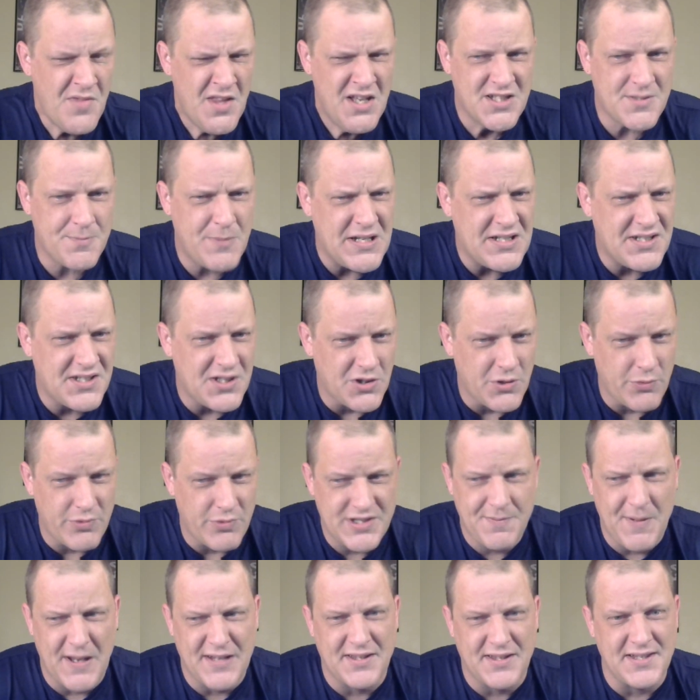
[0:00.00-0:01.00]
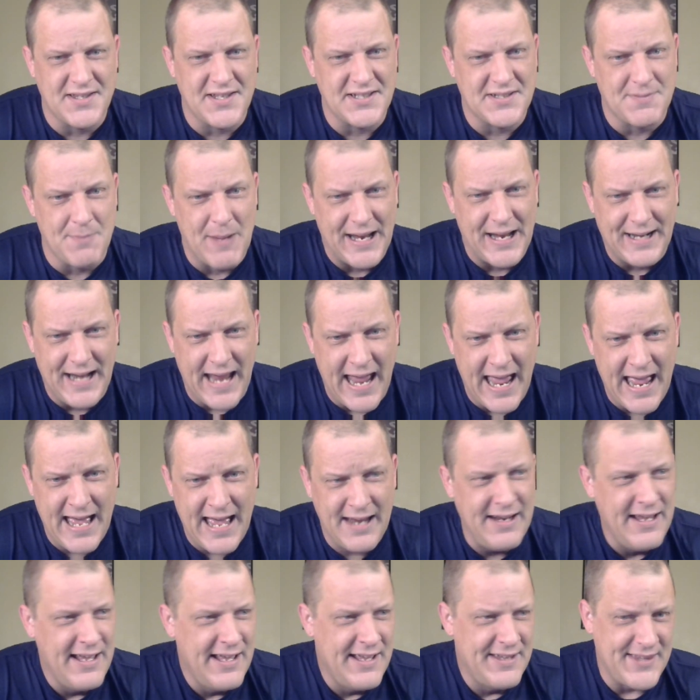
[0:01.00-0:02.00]
It speaks to the respect that this man
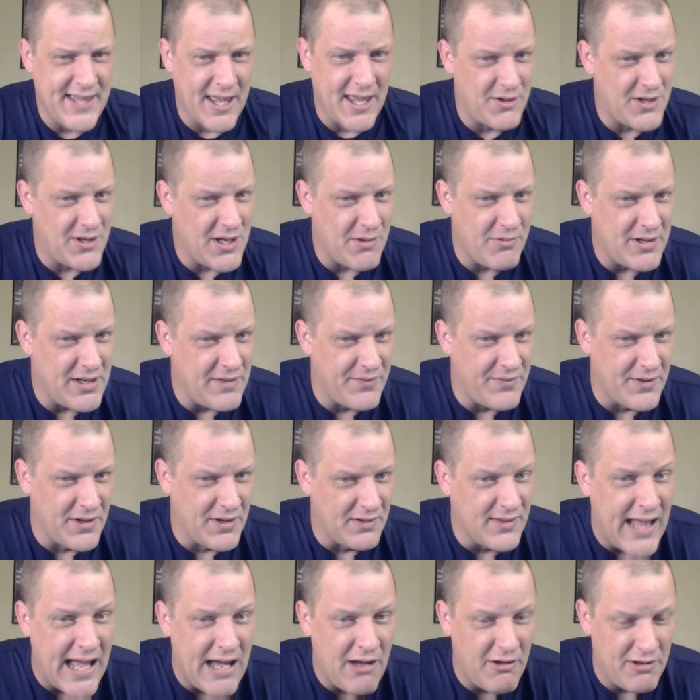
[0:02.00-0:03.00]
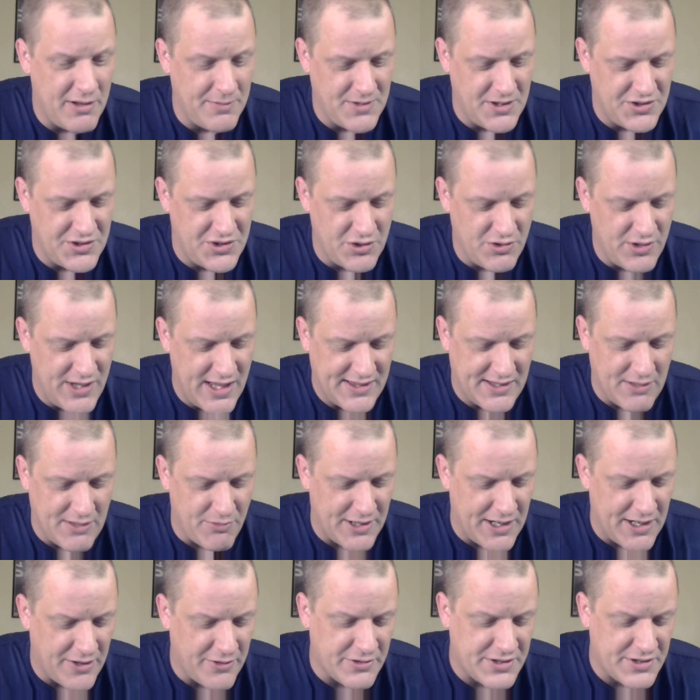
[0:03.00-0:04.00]
had, that if they would even allow him to do that, they
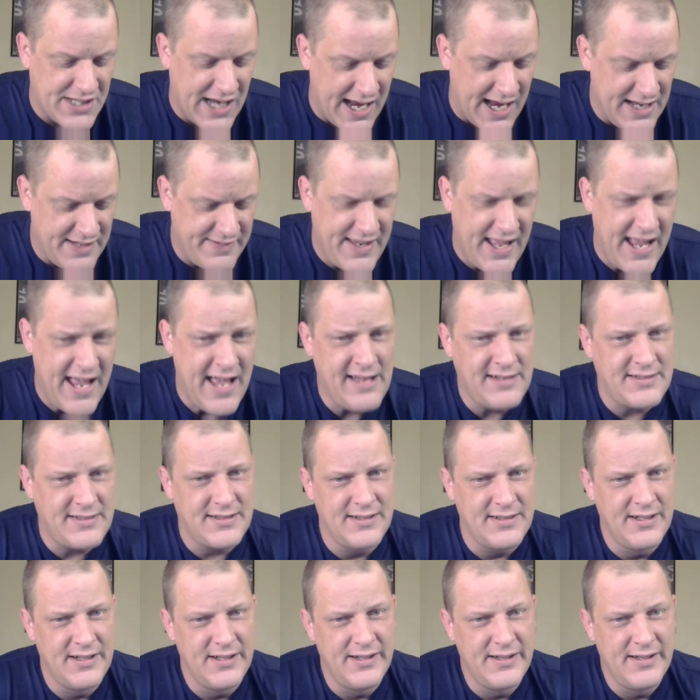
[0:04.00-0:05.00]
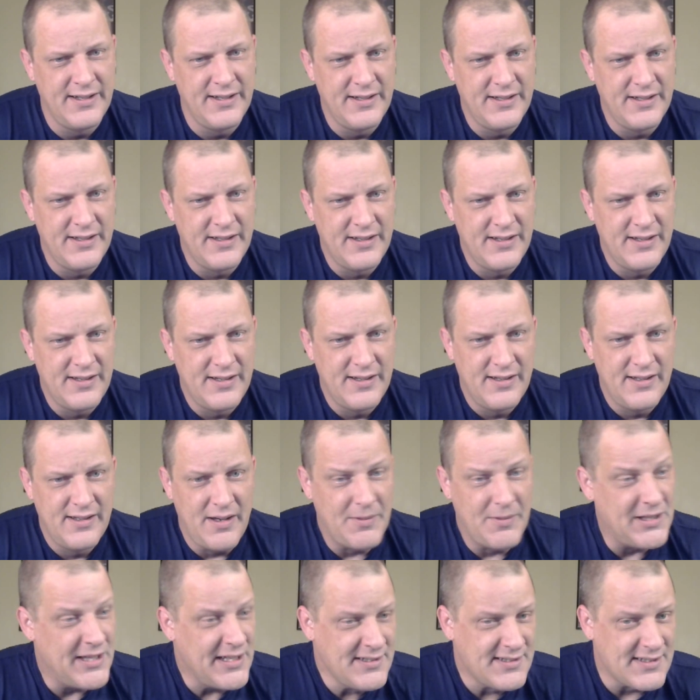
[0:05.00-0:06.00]
would entertain that.
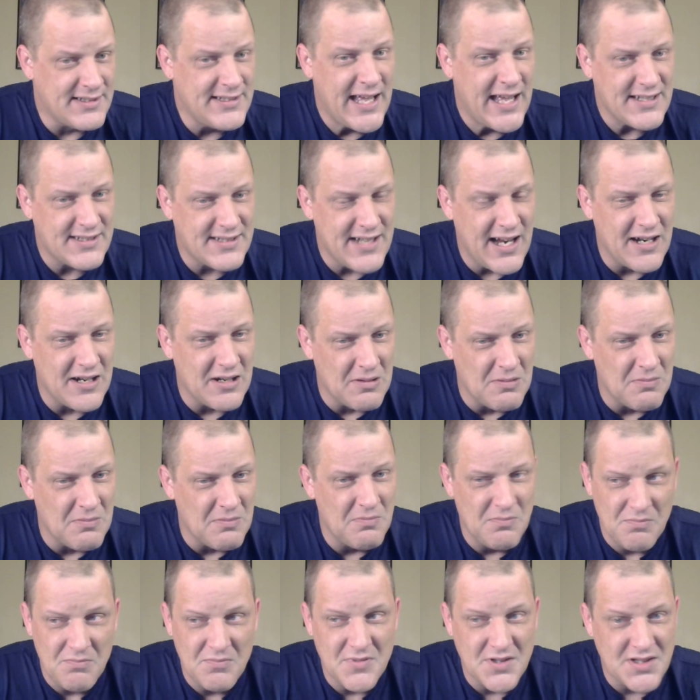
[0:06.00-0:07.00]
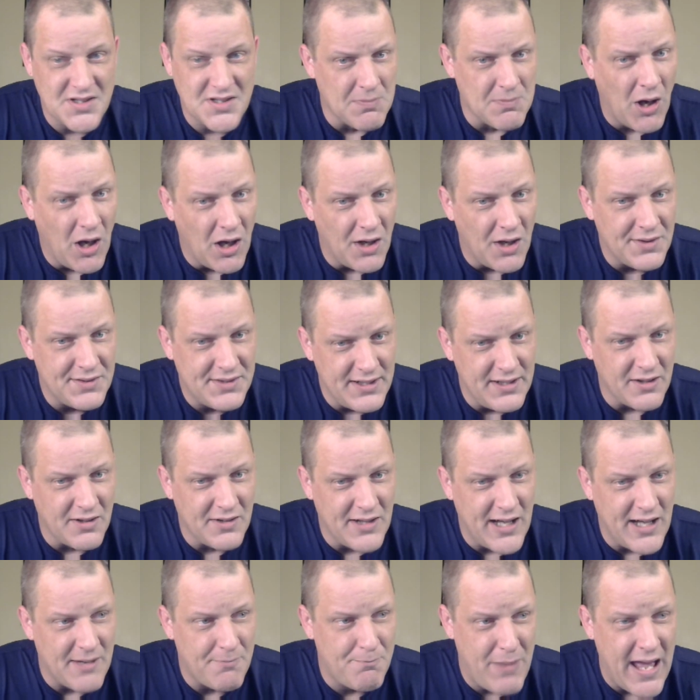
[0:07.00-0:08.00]
I mean, that's, that's not a small deal.
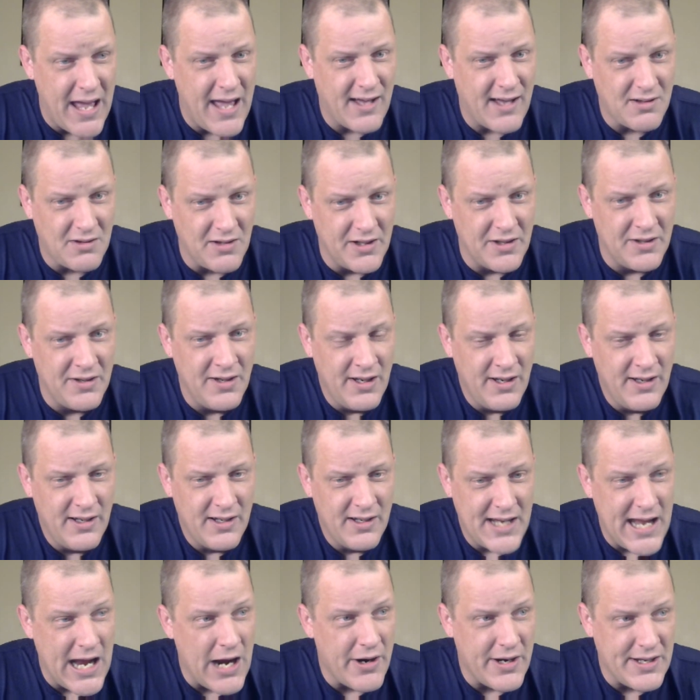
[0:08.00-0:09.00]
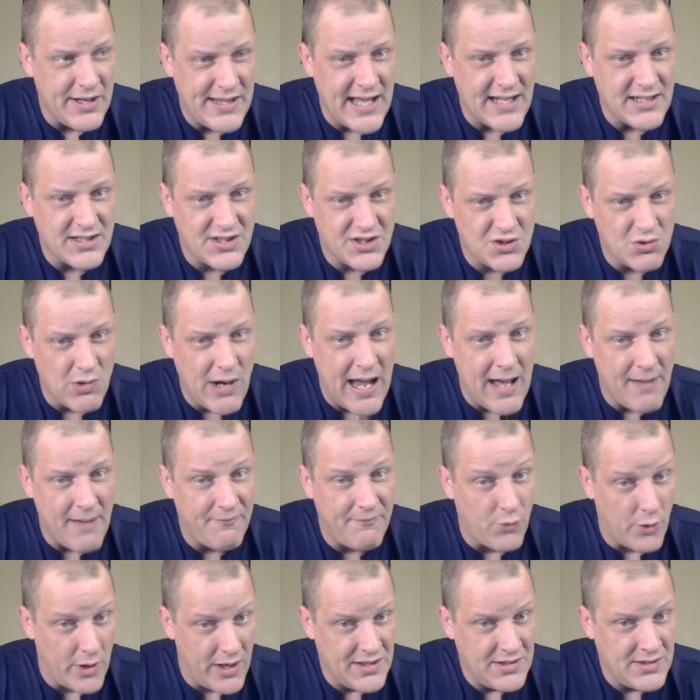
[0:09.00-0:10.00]
Like Backlund carried that
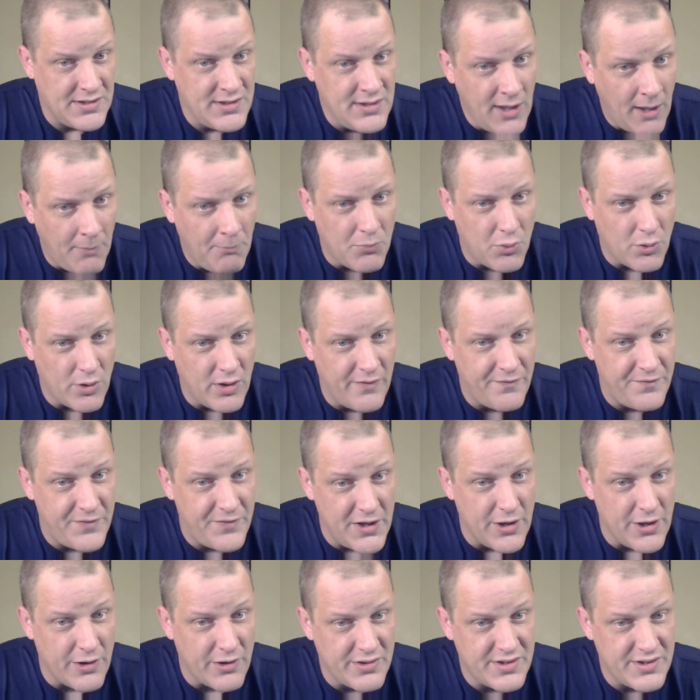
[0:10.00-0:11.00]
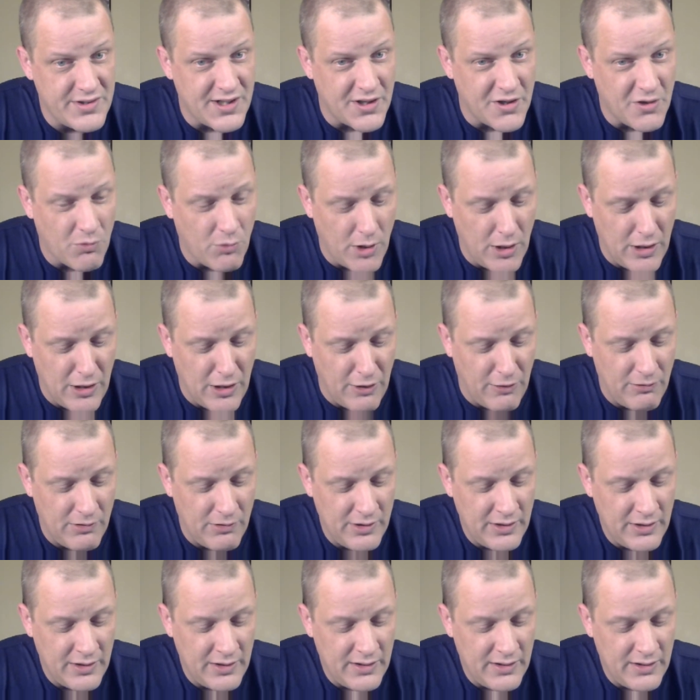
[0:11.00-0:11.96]
strap for a number of years in a row.